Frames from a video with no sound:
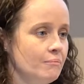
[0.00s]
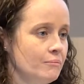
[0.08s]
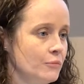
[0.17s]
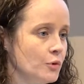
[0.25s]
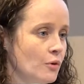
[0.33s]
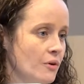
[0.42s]

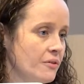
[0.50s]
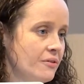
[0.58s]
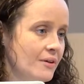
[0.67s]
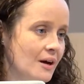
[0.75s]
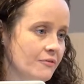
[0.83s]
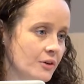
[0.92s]
North
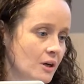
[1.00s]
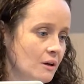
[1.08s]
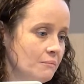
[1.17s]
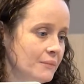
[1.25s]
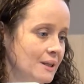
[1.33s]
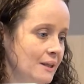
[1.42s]
Africa,
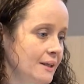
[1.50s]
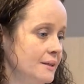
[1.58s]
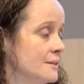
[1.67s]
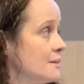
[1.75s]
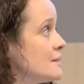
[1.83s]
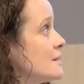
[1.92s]
Middle
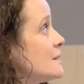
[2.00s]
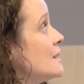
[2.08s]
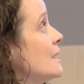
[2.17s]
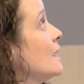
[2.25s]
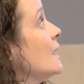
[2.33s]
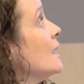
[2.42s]
East,
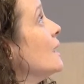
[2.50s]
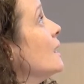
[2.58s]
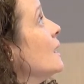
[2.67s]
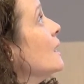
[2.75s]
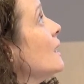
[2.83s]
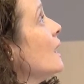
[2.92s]

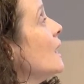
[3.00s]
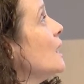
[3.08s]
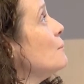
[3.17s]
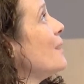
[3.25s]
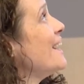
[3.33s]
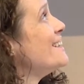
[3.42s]

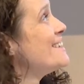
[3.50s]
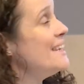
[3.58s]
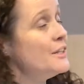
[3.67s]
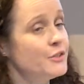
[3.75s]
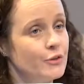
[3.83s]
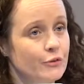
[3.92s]
and
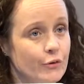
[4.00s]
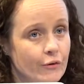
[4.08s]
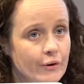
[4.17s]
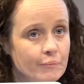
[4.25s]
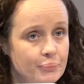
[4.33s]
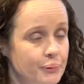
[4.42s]
Eastern
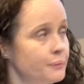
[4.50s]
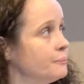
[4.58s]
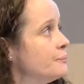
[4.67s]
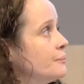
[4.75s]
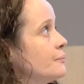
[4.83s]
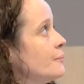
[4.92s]
Europe.
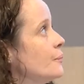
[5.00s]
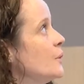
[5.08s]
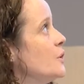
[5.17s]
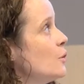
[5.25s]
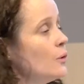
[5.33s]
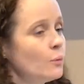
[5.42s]
We
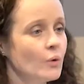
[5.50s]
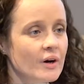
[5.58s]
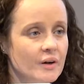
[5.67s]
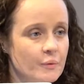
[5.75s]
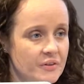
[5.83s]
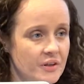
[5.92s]
don't
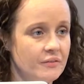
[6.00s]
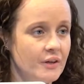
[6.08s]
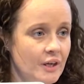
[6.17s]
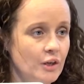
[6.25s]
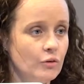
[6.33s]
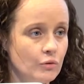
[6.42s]
work within the
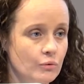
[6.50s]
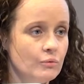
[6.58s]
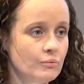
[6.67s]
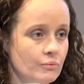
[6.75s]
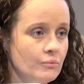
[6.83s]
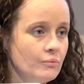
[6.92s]
EU
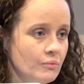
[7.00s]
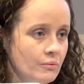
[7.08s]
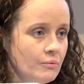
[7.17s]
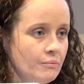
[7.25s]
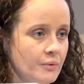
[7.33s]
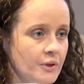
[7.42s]

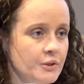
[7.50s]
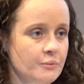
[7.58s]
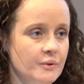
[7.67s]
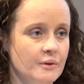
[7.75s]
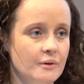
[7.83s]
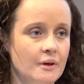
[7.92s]
because
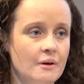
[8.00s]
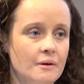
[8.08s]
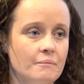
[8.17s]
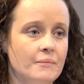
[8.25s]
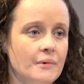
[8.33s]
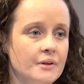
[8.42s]
we're
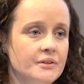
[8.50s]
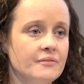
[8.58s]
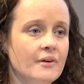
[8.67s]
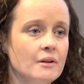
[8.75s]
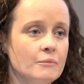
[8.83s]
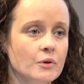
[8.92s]
a
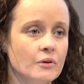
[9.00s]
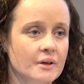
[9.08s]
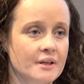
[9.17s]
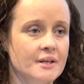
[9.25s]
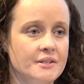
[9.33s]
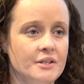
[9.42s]
development
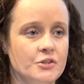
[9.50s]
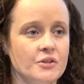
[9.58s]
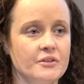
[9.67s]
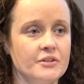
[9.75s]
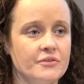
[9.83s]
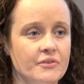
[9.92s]
organization
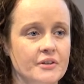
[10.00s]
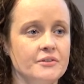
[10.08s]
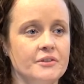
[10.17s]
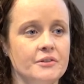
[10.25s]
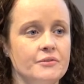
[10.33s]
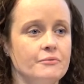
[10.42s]
that's
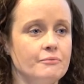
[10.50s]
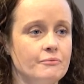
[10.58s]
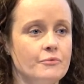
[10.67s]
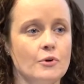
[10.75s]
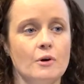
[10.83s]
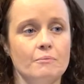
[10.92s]
funded
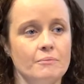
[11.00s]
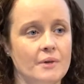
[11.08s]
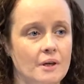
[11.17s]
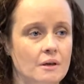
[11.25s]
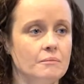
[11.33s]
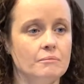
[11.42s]
from
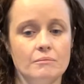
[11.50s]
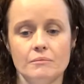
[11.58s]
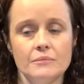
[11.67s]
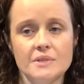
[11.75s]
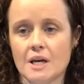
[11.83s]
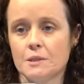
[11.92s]

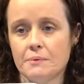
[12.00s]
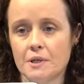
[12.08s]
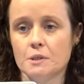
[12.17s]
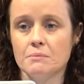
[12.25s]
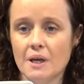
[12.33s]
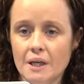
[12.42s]

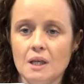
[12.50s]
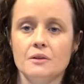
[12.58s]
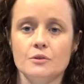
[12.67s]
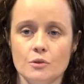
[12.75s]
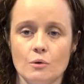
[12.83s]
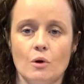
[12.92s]
taxpayers' money, and
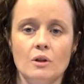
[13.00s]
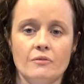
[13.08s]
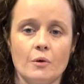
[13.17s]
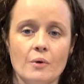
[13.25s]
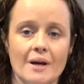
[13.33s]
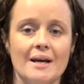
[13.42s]
so all of our
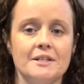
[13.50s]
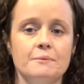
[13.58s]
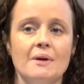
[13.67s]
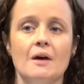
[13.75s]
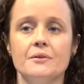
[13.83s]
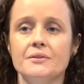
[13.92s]
work has to
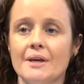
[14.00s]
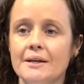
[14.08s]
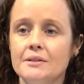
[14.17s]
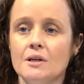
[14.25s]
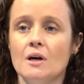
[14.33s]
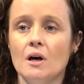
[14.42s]
be outside
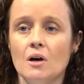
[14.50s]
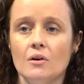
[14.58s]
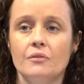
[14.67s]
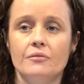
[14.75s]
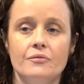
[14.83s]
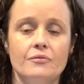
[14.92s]
of